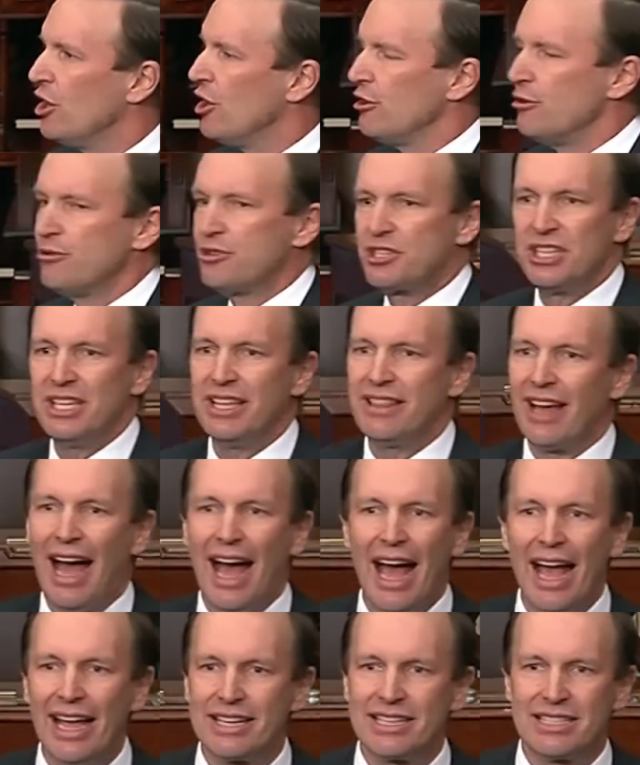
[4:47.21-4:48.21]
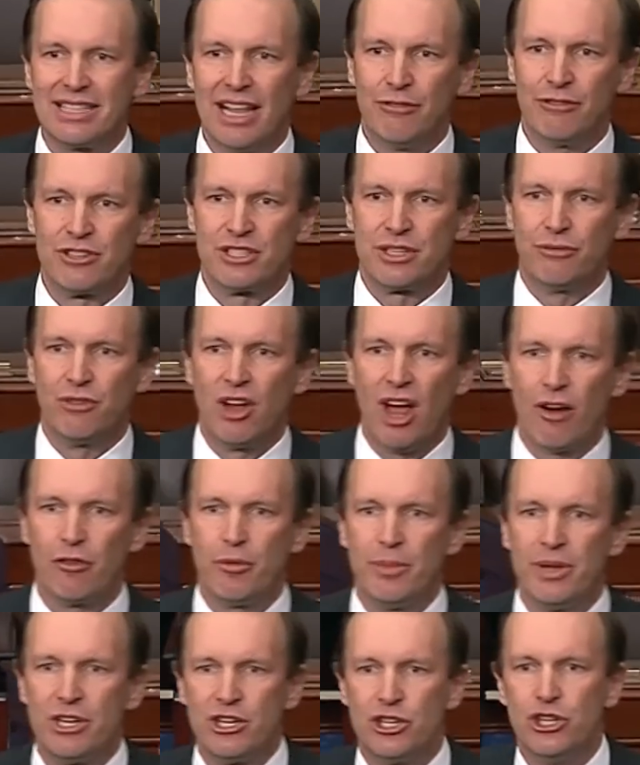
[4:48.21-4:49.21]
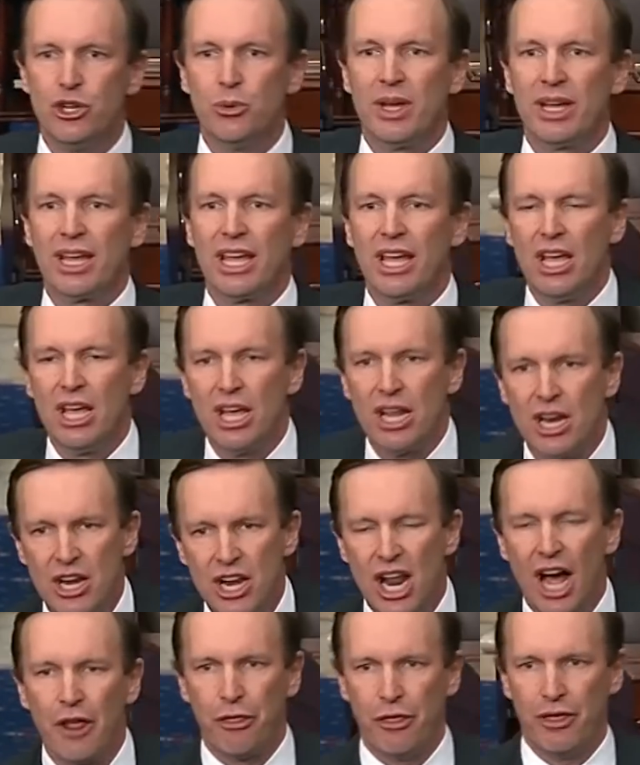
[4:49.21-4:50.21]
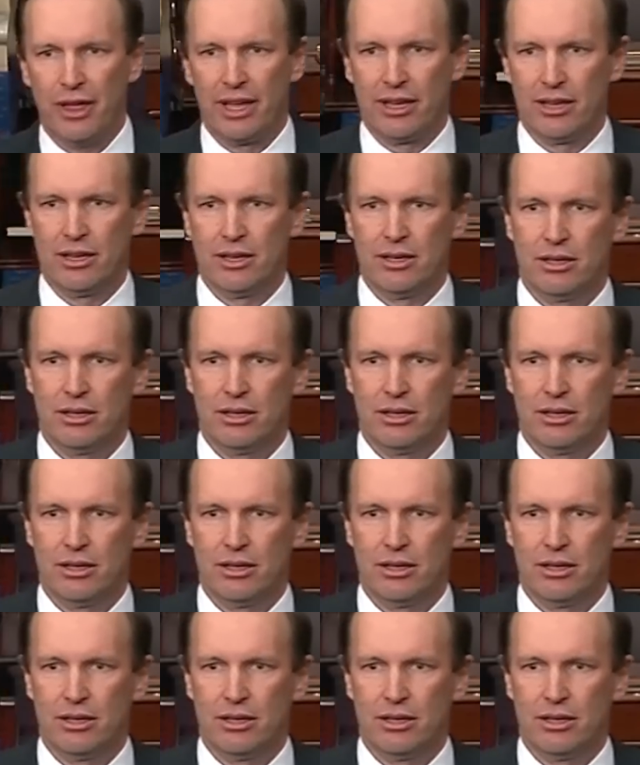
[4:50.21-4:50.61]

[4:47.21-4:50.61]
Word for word: who see the highest levels of government doing nothing,